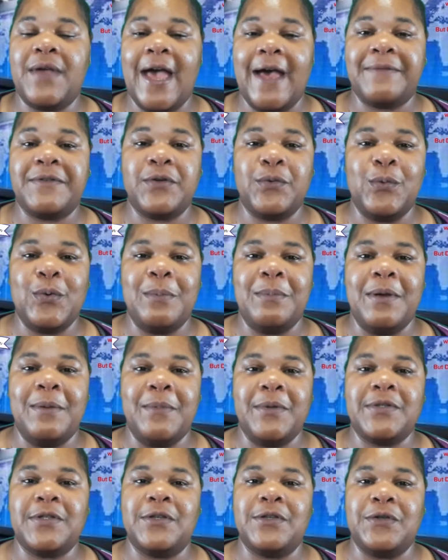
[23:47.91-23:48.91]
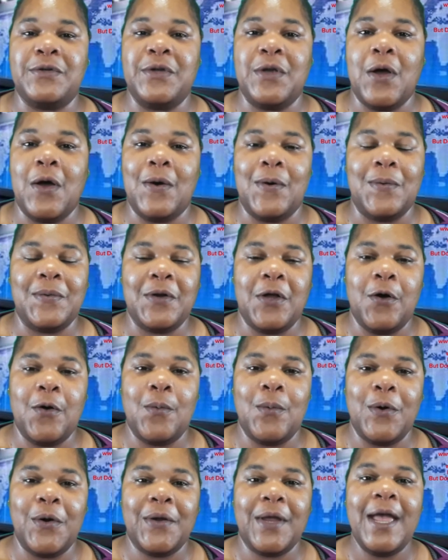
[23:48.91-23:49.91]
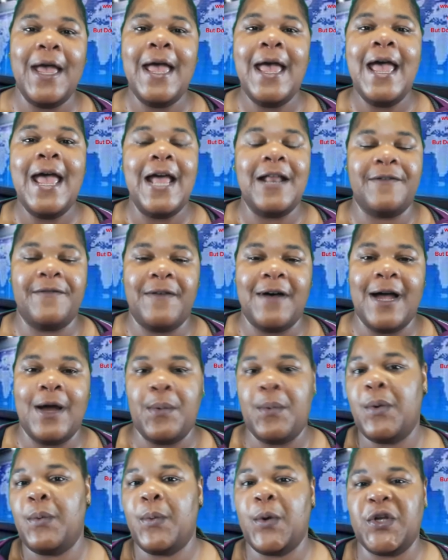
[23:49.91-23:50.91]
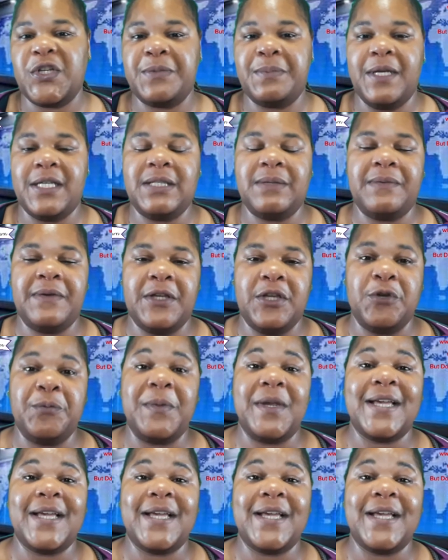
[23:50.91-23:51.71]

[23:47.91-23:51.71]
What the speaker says: you have to remember to do your own homework and find what works best for you.